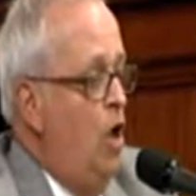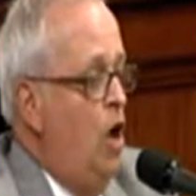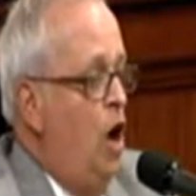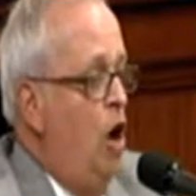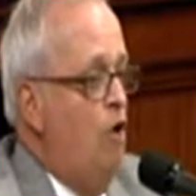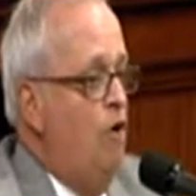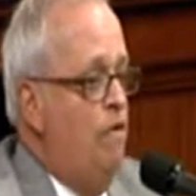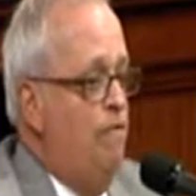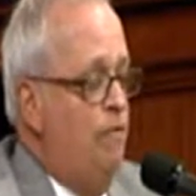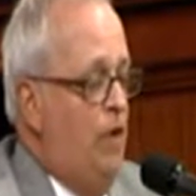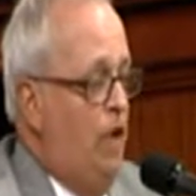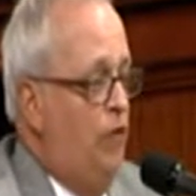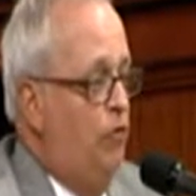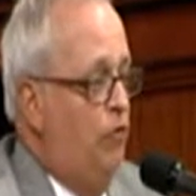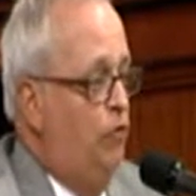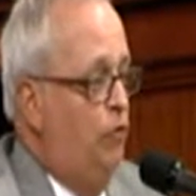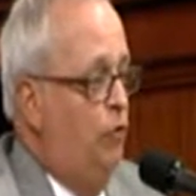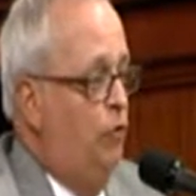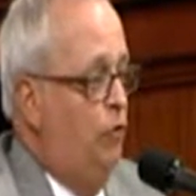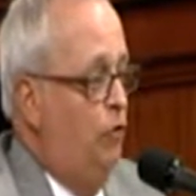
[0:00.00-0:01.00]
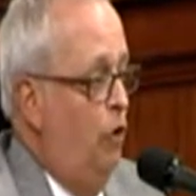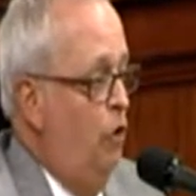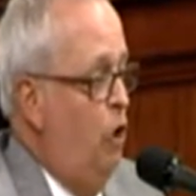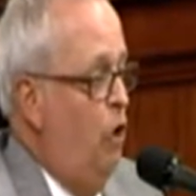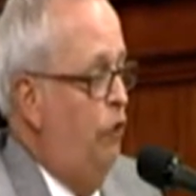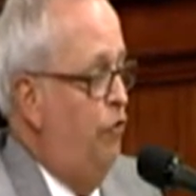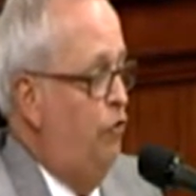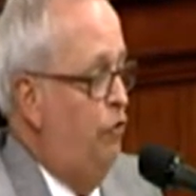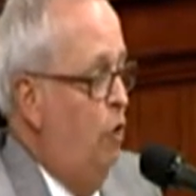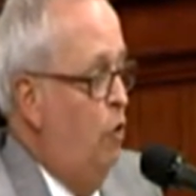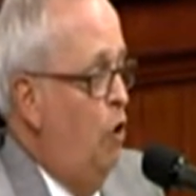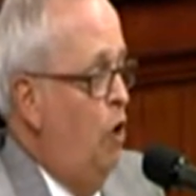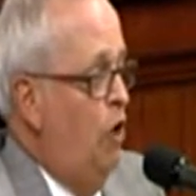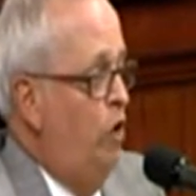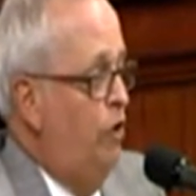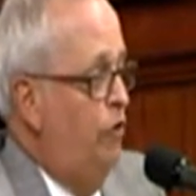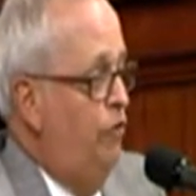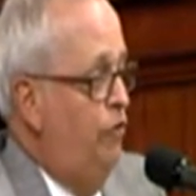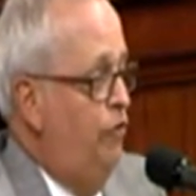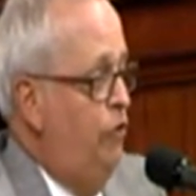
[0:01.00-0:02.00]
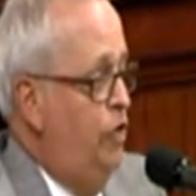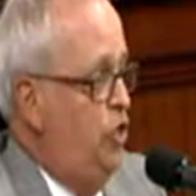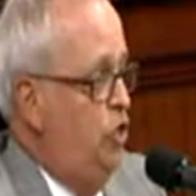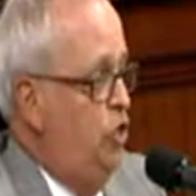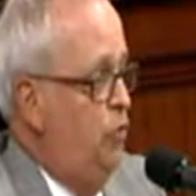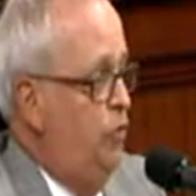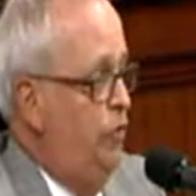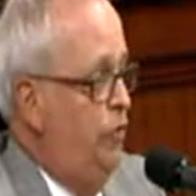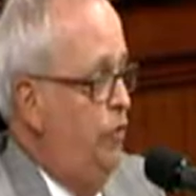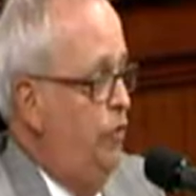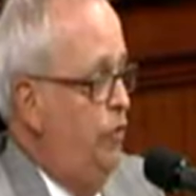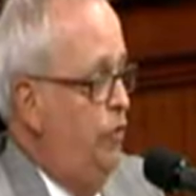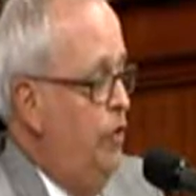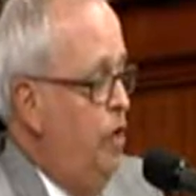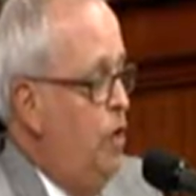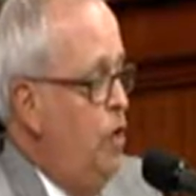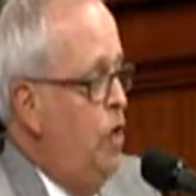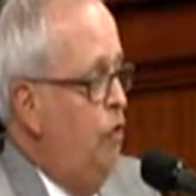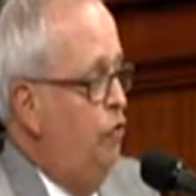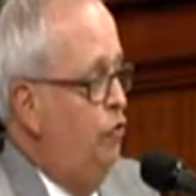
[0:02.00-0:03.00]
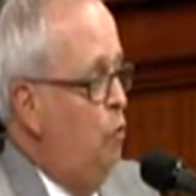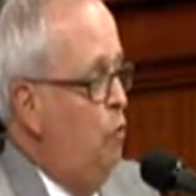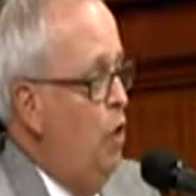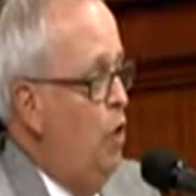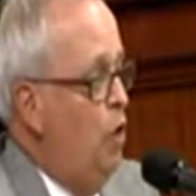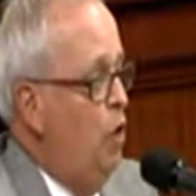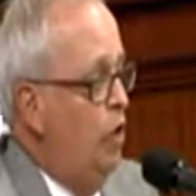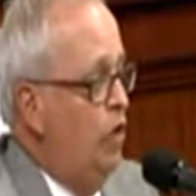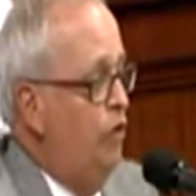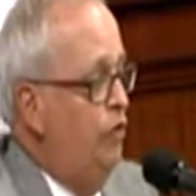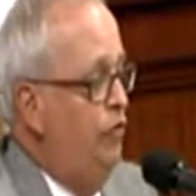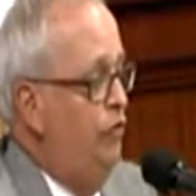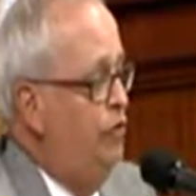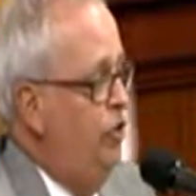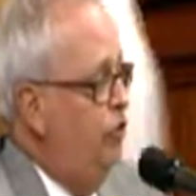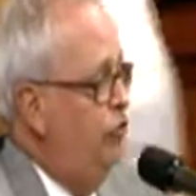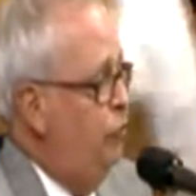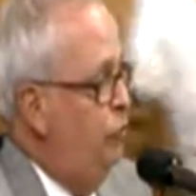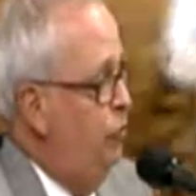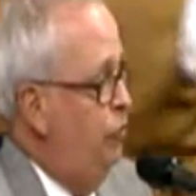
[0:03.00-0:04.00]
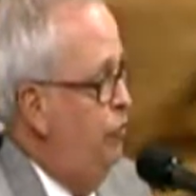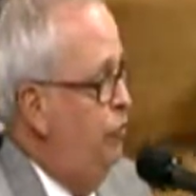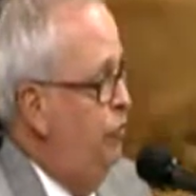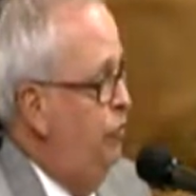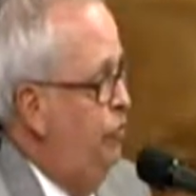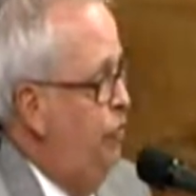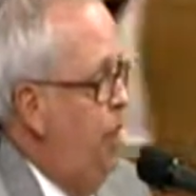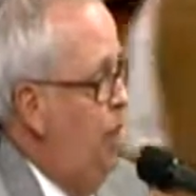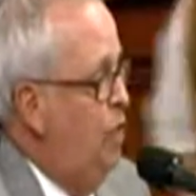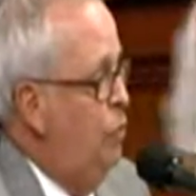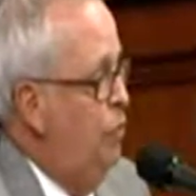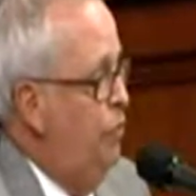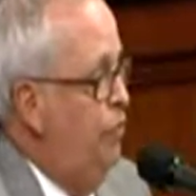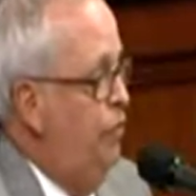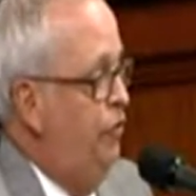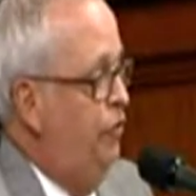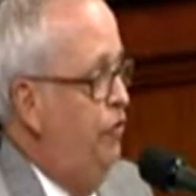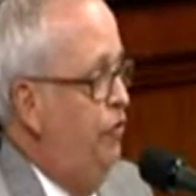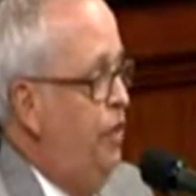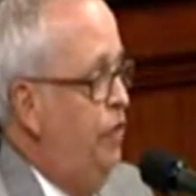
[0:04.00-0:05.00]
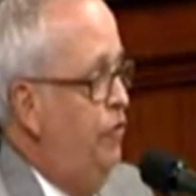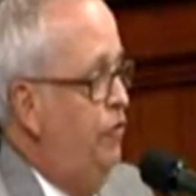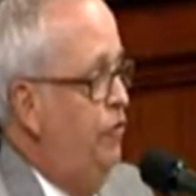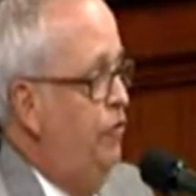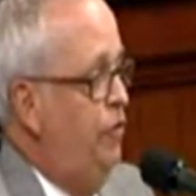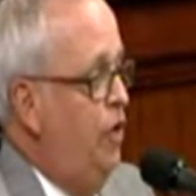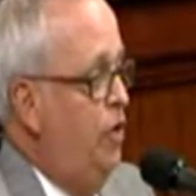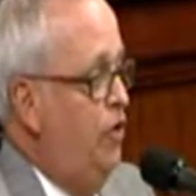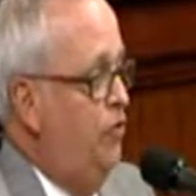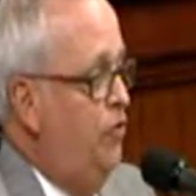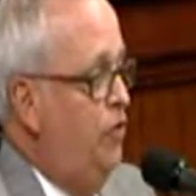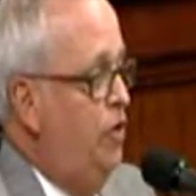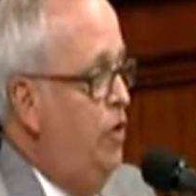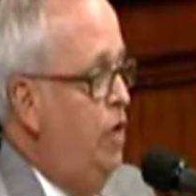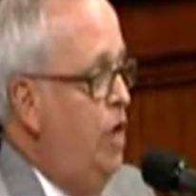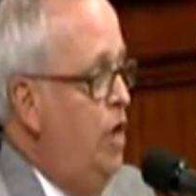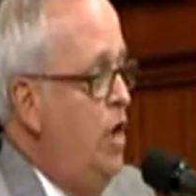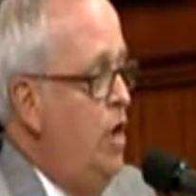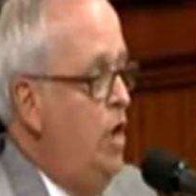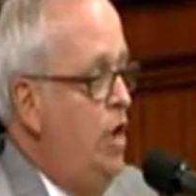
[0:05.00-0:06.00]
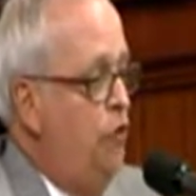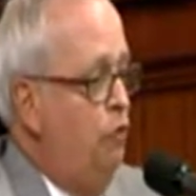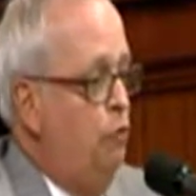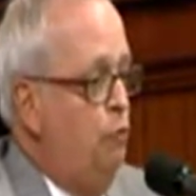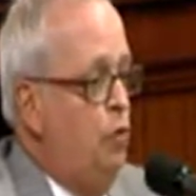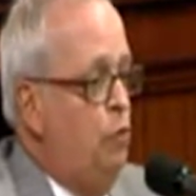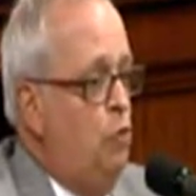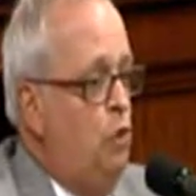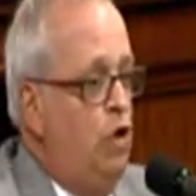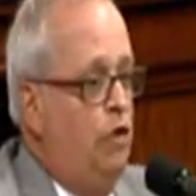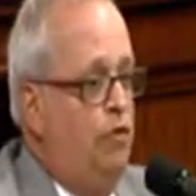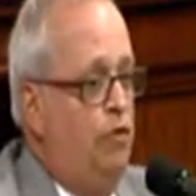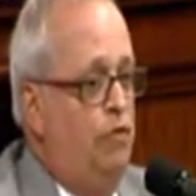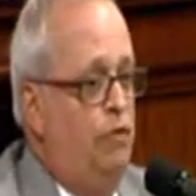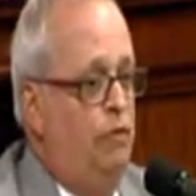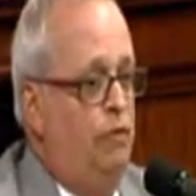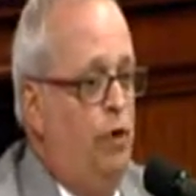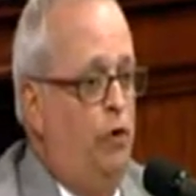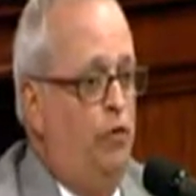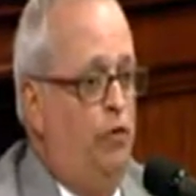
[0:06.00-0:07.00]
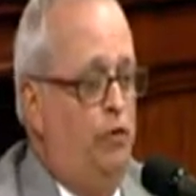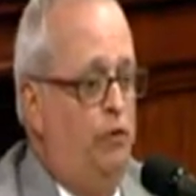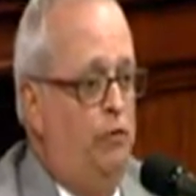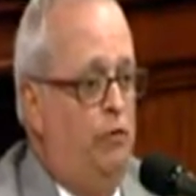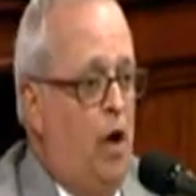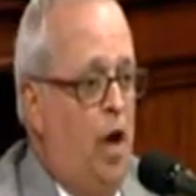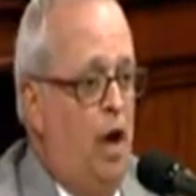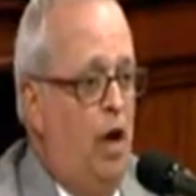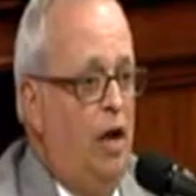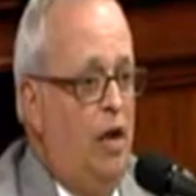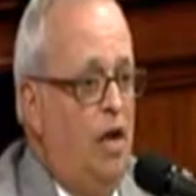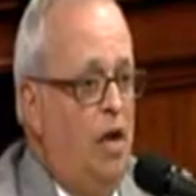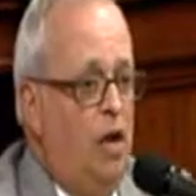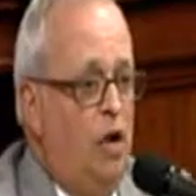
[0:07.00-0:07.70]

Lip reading: Our investors are also our constituents. So what our constituents are saying with this legislation is we want to diversify.